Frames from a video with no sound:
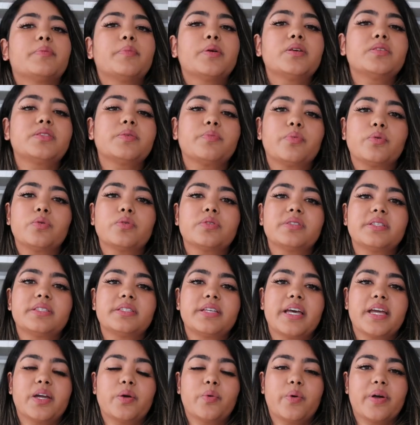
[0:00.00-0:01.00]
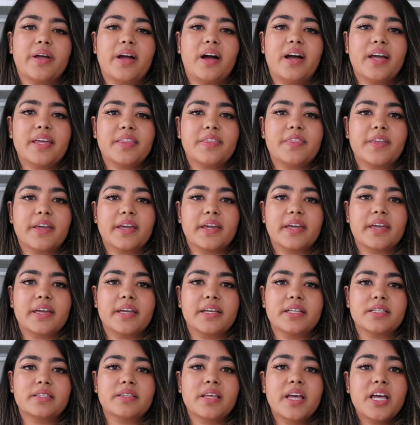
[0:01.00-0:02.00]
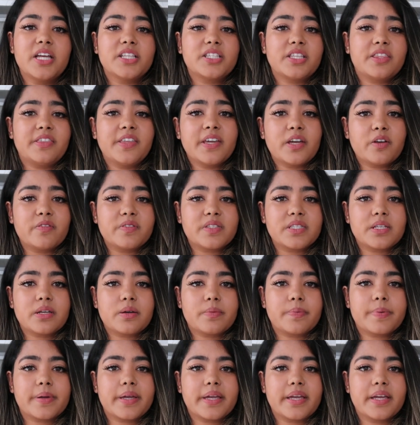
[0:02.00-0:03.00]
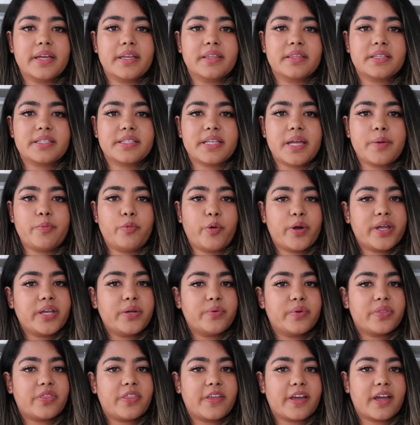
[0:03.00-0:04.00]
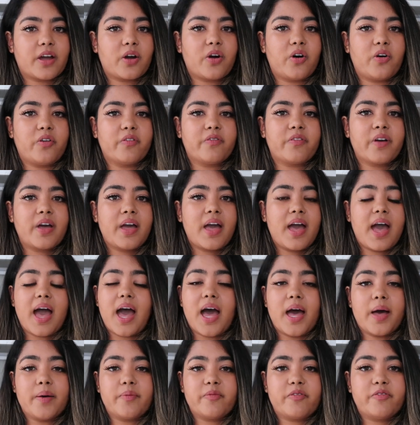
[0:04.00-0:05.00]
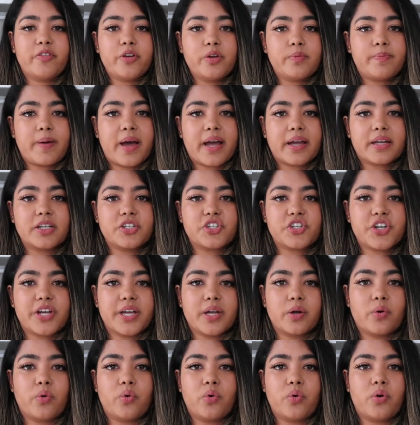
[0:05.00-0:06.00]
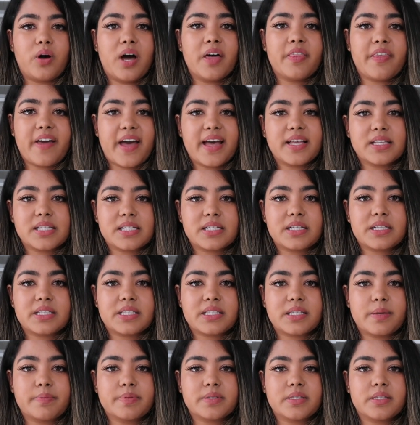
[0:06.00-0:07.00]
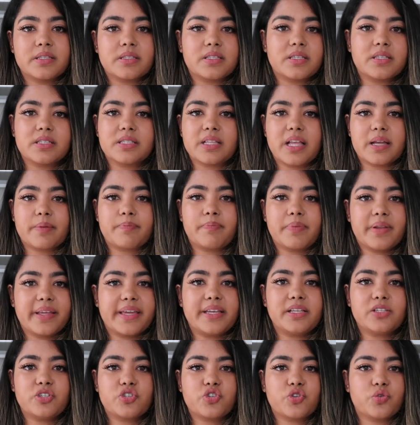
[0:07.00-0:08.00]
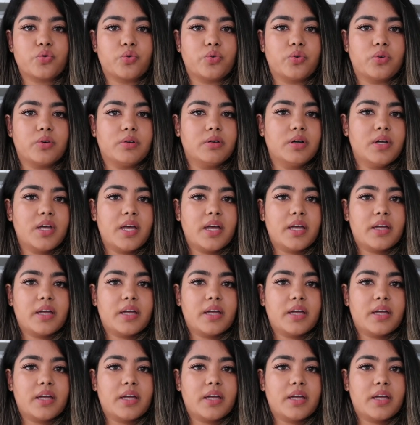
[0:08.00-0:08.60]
the most important takeaway, I think, is to think of CLP in the same way you would think of food packaging or other hazardous substances like bleach or,